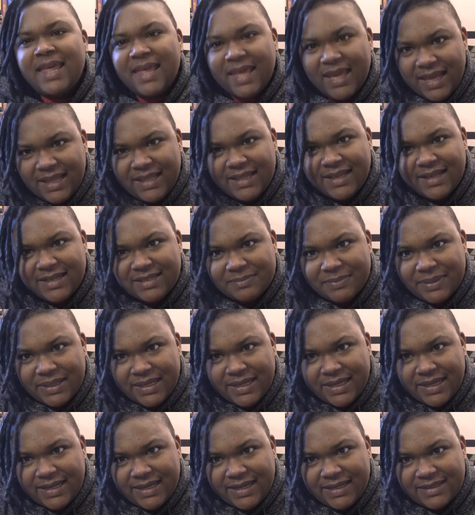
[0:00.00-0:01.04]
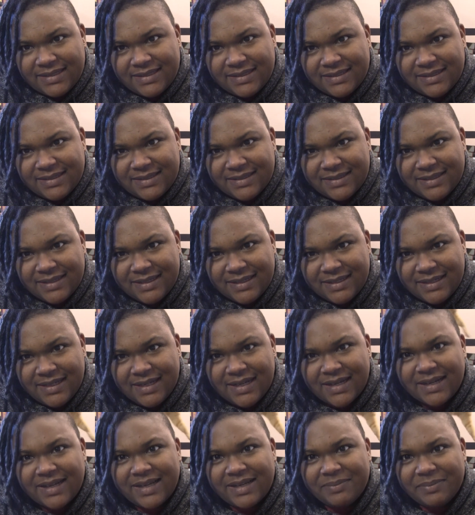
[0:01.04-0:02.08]
and that's my cat
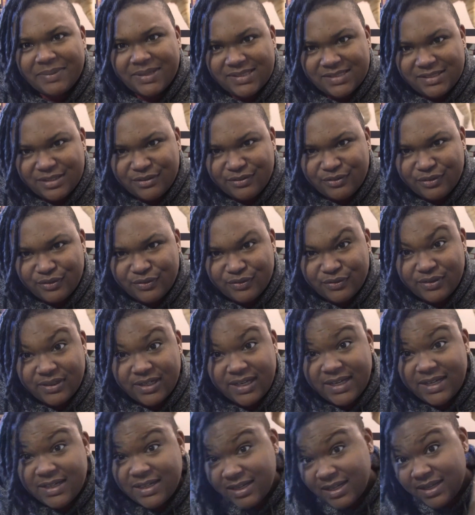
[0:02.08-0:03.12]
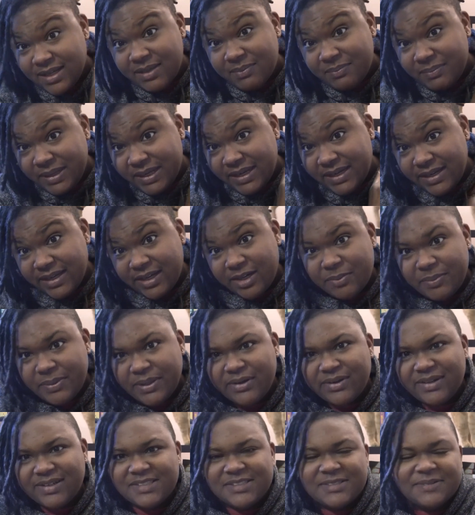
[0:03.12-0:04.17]
knocking my stuff over and making an
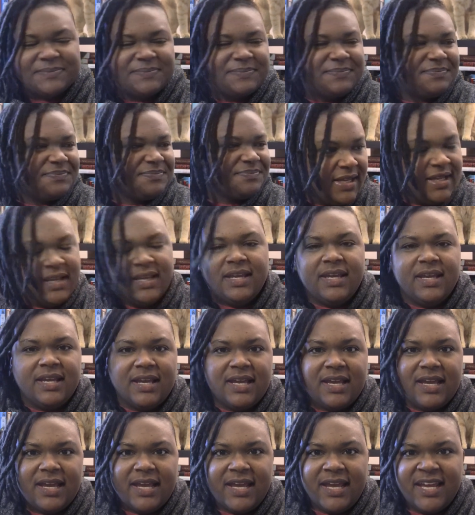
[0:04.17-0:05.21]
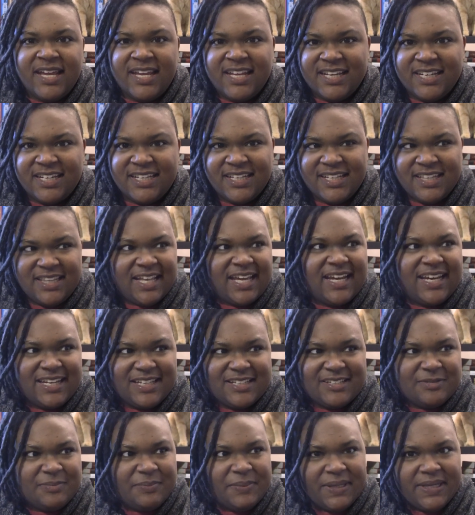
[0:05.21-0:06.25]
appearance. And that
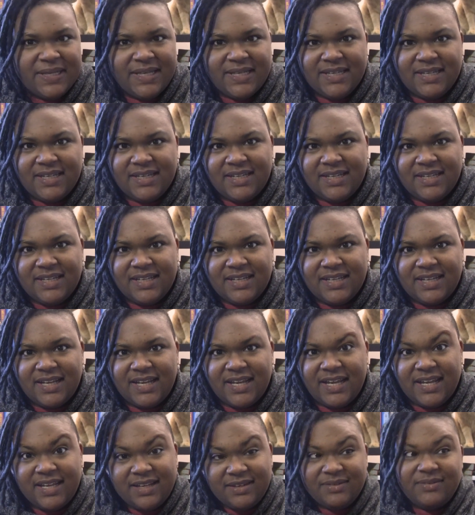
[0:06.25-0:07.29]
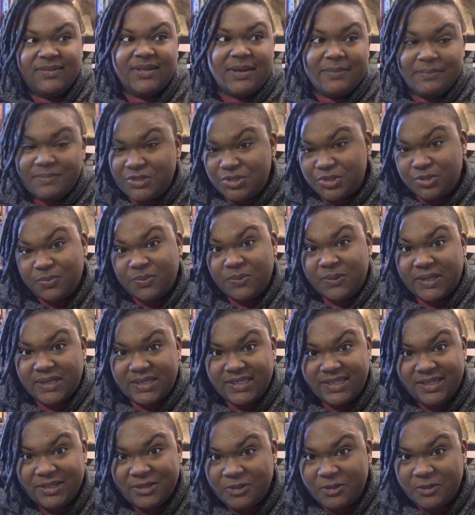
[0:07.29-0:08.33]
has been, and I'm sure will
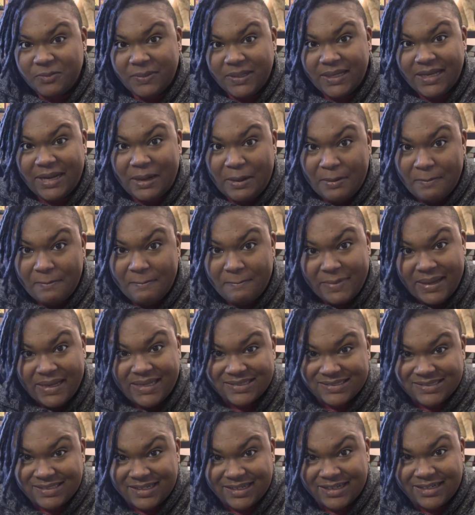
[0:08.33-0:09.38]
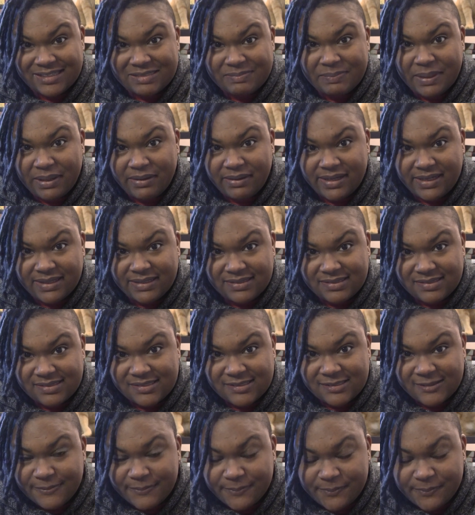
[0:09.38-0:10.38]
continue to be, an amazing experience.